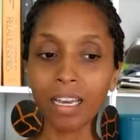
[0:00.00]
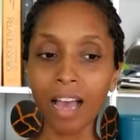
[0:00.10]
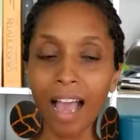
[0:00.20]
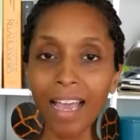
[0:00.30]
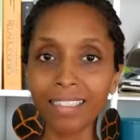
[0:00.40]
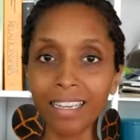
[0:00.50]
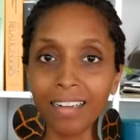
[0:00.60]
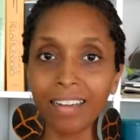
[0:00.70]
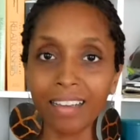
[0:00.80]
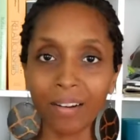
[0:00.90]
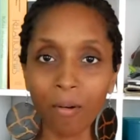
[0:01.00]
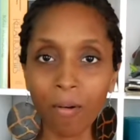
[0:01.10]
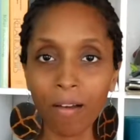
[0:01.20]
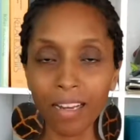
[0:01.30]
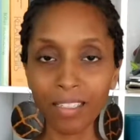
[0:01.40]
I intended
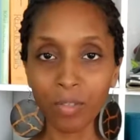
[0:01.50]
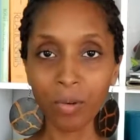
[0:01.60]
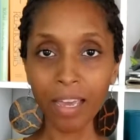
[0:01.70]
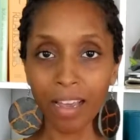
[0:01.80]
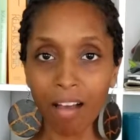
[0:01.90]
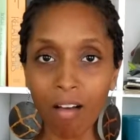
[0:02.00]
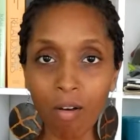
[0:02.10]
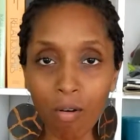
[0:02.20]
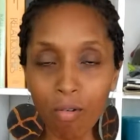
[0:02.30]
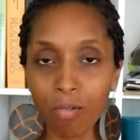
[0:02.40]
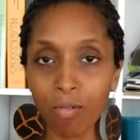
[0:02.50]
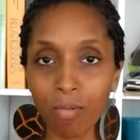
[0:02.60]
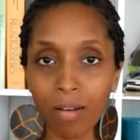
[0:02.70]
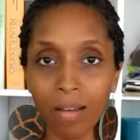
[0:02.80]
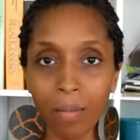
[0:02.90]
on doing a
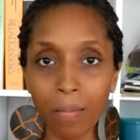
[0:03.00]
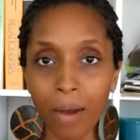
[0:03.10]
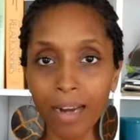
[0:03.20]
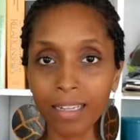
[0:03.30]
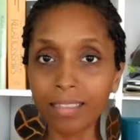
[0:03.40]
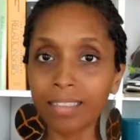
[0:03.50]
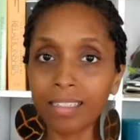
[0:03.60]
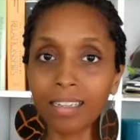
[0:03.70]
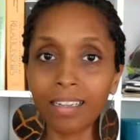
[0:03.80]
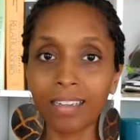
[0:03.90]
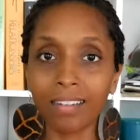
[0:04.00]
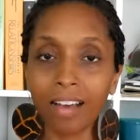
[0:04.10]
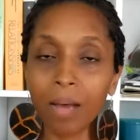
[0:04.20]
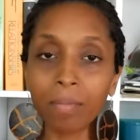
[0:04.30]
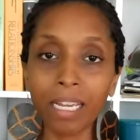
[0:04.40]
whole pregnancy
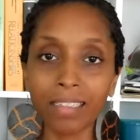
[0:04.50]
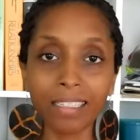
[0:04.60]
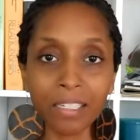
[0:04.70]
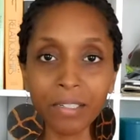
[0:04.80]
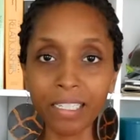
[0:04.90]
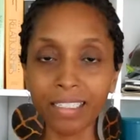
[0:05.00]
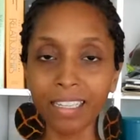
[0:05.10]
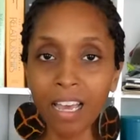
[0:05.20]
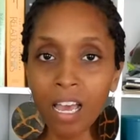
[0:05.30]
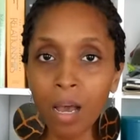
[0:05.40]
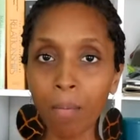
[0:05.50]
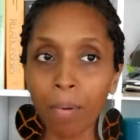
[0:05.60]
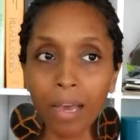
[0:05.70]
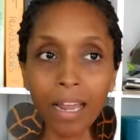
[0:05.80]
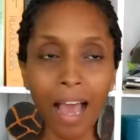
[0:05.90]
update series,
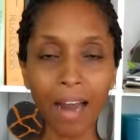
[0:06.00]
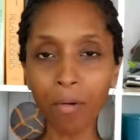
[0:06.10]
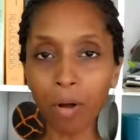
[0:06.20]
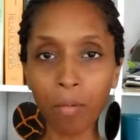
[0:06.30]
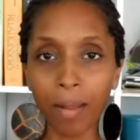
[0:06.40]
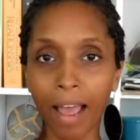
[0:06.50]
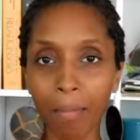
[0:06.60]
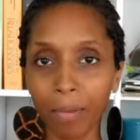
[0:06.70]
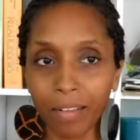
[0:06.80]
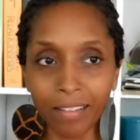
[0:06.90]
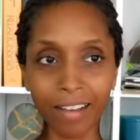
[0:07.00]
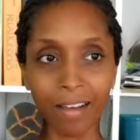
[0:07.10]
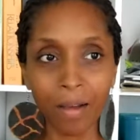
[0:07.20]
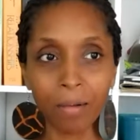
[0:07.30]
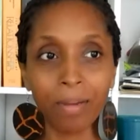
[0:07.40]
but I don't know what happened.
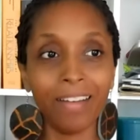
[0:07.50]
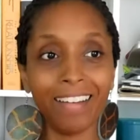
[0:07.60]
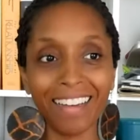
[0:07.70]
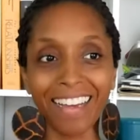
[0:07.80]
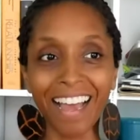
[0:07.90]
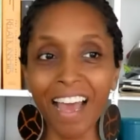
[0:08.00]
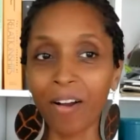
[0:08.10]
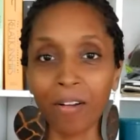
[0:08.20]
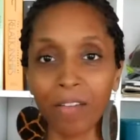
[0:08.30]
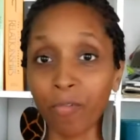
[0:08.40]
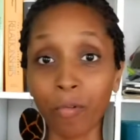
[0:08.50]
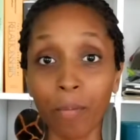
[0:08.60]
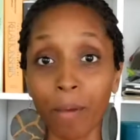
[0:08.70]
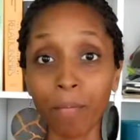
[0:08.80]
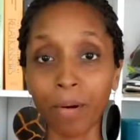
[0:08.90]
I don't even
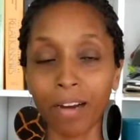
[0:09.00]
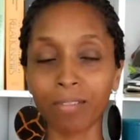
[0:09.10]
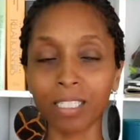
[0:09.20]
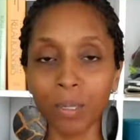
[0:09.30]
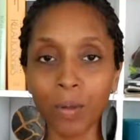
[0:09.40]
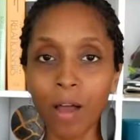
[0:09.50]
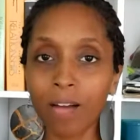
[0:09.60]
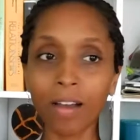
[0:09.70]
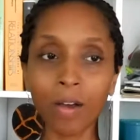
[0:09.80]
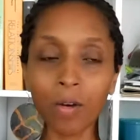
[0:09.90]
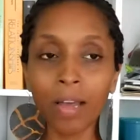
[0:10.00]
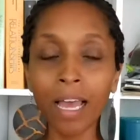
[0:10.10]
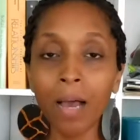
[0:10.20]
remember, it was so long ago.